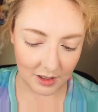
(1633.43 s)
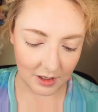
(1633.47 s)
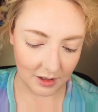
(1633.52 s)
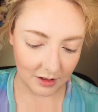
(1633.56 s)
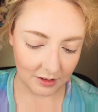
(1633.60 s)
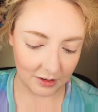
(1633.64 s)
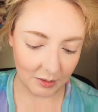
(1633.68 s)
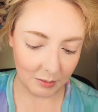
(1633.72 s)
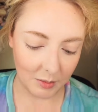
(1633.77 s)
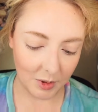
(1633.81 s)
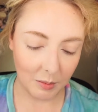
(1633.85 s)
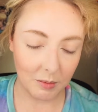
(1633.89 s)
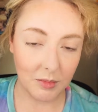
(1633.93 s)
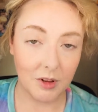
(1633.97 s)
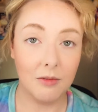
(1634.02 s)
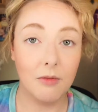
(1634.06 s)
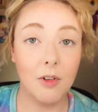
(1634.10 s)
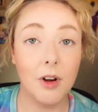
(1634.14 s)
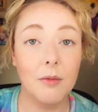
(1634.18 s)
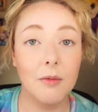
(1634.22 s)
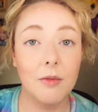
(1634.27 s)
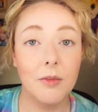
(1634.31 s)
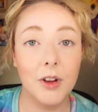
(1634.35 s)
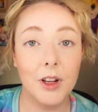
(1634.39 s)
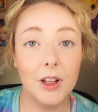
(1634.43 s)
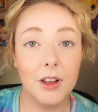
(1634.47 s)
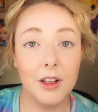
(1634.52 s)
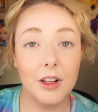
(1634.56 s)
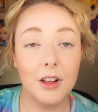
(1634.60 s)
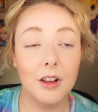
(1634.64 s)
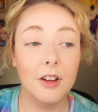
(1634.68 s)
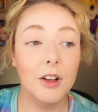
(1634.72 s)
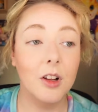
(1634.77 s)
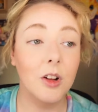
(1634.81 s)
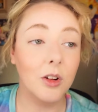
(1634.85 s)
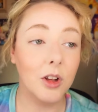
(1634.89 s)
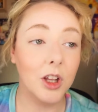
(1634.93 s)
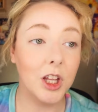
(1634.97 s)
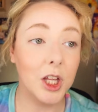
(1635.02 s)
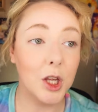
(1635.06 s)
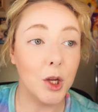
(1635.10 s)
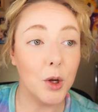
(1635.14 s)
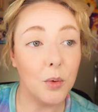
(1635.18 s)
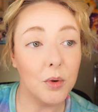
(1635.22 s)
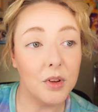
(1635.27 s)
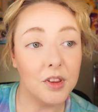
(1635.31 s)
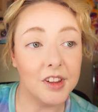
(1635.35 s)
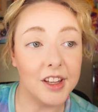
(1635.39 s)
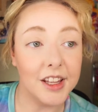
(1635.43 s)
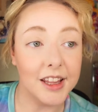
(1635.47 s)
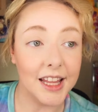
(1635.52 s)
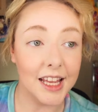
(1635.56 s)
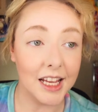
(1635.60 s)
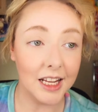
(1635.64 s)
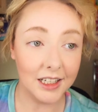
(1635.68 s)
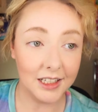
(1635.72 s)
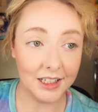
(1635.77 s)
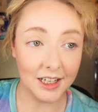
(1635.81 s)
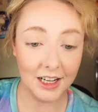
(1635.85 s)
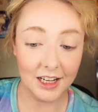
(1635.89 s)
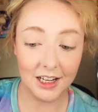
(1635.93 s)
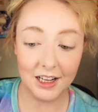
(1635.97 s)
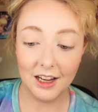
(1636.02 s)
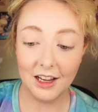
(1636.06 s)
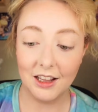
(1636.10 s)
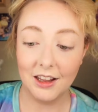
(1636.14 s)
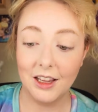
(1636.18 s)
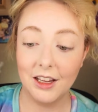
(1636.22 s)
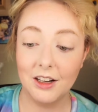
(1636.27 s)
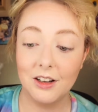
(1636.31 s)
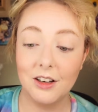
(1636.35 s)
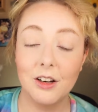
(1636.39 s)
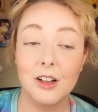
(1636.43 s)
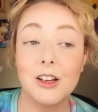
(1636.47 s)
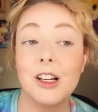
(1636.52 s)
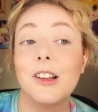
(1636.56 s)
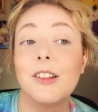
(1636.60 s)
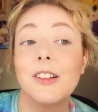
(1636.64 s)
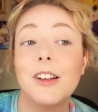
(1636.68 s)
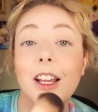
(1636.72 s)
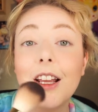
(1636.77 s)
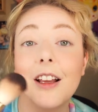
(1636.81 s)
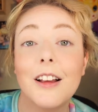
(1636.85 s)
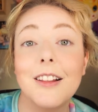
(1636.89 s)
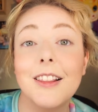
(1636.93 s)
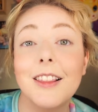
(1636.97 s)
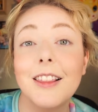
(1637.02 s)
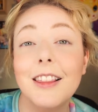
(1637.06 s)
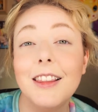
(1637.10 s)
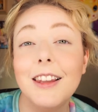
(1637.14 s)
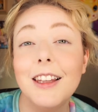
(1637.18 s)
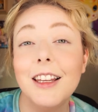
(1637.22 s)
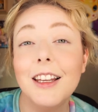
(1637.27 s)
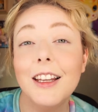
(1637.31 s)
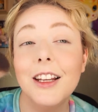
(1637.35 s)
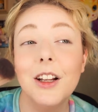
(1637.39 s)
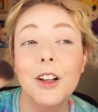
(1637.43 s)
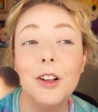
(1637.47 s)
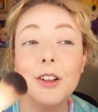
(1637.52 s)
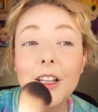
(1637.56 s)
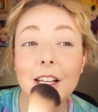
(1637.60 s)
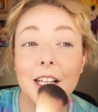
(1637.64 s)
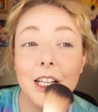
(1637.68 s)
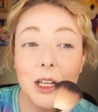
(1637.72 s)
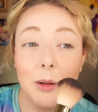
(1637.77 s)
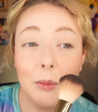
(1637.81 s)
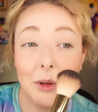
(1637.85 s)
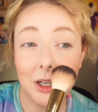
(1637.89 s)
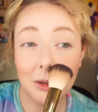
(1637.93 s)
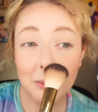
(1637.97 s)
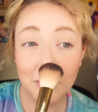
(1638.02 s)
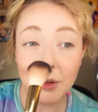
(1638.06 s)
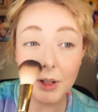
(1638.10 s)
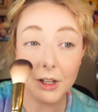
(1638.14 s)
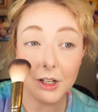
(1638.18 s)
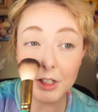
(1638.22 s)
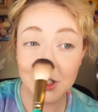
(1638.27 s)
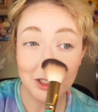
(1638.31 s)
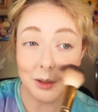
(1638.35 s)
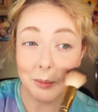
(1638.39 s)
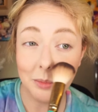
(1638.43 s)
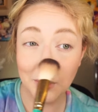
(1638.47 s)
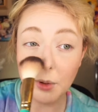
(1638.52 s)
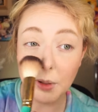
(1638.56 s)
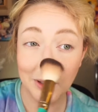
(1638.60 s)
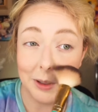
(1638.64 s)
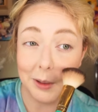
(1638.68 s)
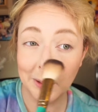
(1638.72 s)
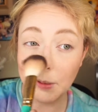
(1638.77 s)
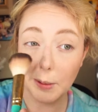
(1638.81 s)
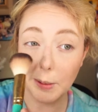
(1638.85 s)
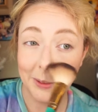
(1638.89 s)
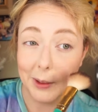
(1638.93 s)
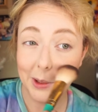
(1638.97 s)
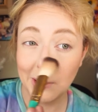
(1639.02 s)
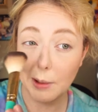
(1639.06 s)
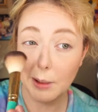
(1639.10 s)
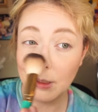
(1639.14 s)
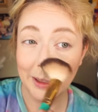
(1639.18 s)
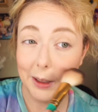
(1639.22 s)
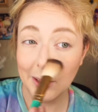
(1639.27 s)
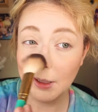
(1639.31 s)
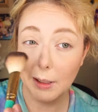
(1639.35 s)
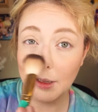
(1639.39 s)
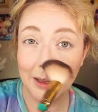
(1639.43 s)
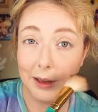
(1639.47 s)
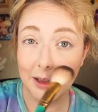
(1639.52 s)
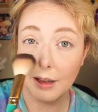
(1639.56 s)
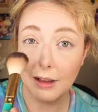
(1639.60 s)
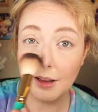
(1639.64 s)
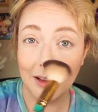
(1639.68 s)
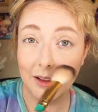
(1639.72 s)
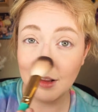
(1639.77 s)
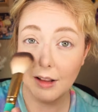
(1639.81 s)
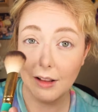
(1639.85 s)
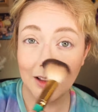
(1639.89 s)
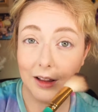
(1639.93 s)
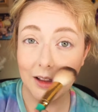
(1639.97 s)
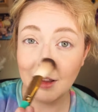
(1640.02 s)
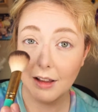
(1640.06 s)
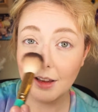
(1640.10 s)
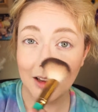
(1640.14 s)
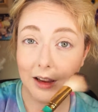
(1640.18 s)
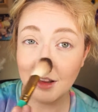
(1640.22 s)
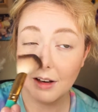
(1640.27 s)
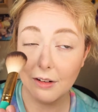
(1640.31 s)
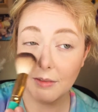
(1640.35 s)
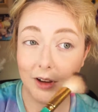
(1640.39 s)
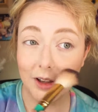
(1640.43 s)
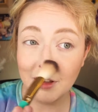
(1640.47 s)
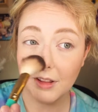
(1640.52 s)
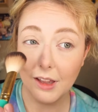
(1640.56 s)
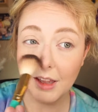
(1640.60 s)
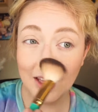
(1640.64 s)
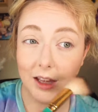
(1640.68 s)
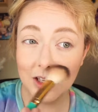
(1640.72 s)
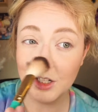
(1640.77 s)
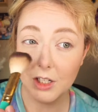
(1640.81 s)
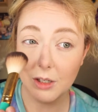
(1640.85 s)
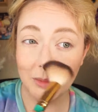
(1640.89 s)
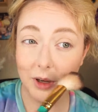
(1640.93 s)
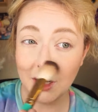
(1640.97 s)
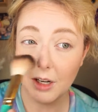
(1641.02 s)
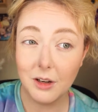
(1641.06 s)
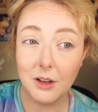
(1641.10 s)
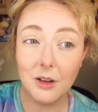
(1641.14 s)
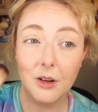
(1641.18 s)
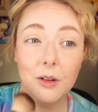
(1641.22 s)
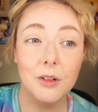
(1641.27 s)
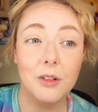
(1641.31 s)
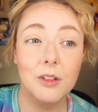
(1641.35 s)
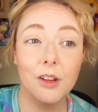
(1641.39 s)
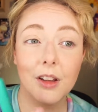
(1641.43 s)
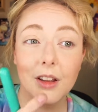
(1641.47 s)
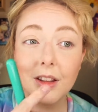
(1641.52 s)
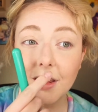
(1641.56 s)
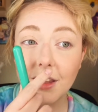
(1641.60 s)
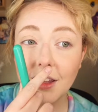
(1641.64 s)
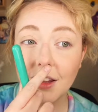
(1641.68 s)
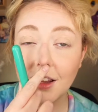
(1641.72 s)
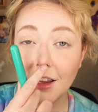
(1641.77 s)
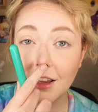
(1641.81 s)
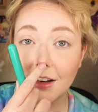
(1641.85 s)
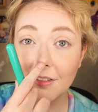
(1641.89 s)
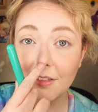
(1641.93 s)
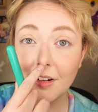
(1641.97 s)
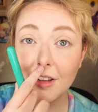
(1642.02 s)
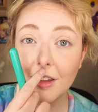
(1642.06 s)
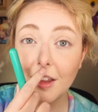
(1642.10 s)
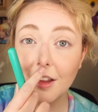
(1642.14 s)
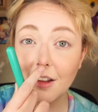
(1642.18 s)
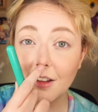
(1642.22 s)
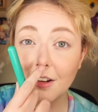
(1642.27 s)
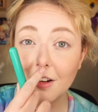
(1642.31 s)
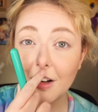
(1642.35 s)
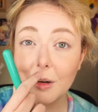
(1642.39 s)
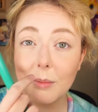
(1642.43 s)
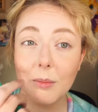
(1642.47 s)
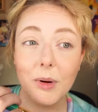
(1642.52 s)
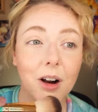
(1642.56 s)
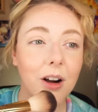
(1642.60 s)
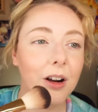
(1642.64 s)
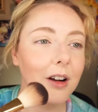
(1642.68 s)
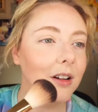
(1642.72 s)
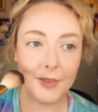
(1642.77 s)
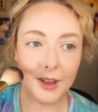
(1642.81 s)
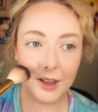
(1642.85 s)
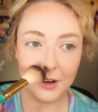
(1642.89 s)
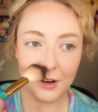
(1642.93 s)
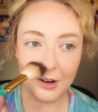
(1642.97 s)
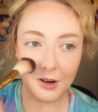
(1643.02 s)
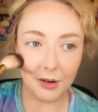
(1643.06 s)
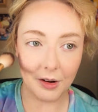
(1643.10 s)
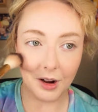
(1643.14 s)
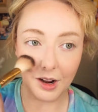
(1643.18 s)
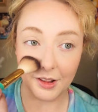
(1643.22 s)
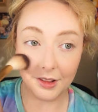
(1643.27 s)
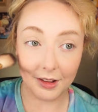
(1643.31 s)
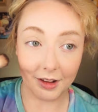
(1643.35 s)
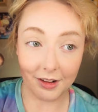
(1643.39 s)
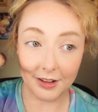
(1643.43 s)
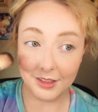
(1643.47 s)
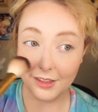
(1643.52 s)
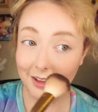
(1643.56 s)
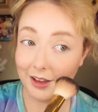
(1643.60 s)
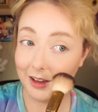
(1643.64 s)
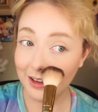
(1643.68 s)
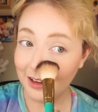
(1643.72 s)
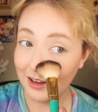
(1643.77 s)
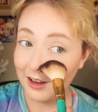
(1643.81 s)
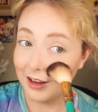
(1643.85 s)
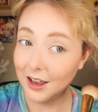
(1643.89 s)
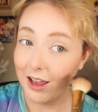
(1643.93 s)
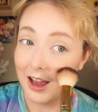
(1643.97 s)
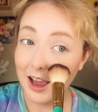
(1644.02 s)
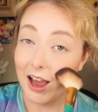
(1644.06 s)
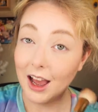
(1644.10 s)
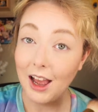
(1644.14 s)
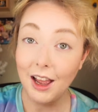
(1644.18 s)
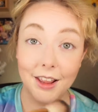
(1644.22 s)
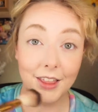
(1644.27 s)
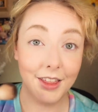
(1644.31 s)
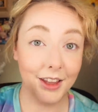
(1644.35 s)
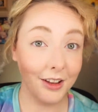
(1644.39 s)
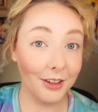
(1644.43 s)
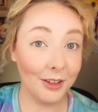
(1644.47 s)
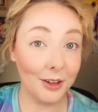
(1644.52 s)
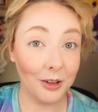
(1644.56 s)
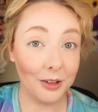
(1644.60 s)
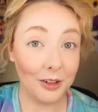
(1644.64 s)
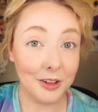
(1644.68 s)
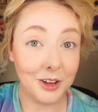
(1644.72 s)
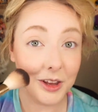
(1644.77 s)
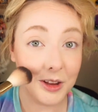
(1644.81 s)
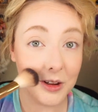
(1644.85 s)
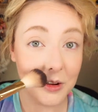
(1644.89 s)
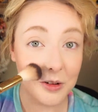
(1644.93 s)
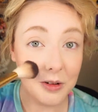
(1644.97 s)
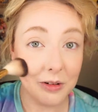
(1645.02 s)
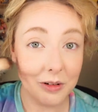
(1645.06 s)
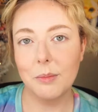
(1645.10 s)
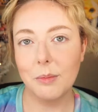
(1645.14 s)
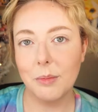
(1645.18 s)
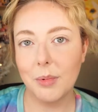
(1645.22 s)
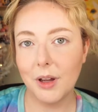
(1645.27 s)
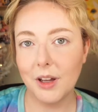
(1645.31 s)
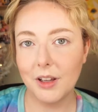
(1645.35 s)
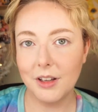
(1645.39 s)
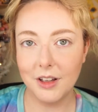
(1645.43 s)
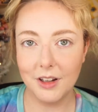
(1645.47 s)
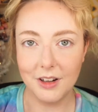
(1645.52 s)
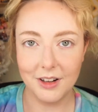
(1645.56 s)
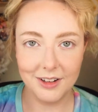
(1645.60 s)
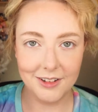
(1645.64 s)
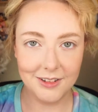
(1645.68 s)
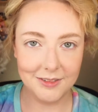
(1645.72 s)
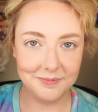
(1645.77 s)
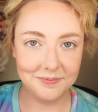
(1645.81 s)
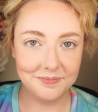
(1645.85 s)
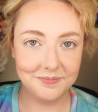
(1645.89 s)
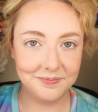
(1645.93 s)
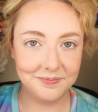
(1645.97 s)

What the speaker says: Sometimes if I'm feeling a little cutesy that day, I like to just take a little tiny bit of blush and put it kind of on the edge of my nose and like kind of on the under part. I don't know. I think it looks cute, but you know,